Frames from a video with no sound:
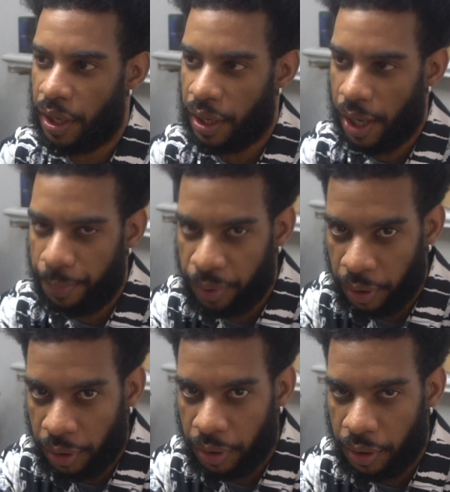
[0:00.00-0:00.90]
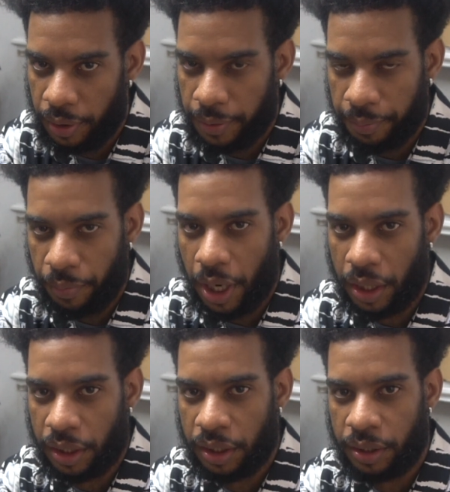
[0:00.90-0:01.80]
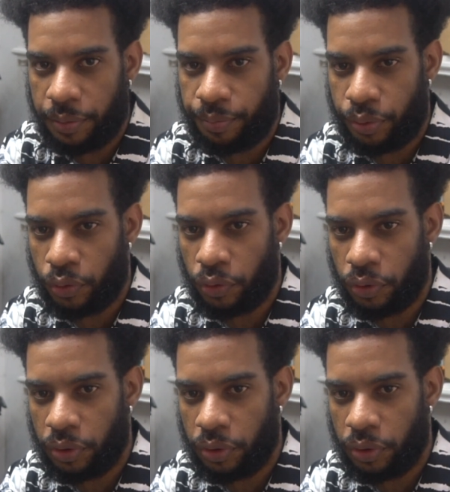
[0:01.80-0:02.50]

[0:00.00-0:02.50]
Apple Mac Pro